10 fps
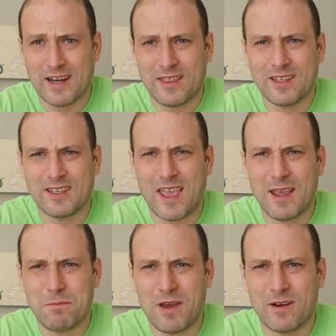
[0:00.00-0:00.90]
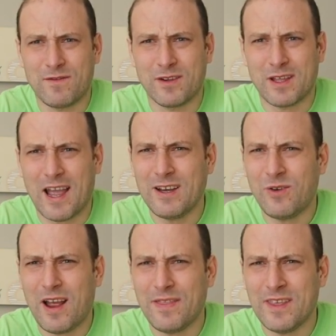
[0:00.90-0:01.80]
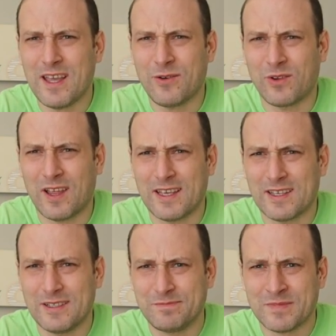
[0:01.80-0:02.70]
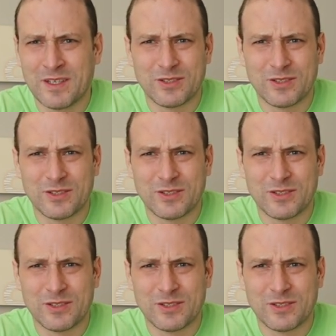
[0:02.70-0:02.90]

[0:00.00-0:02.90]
And I think cake batter filled, I don't like it.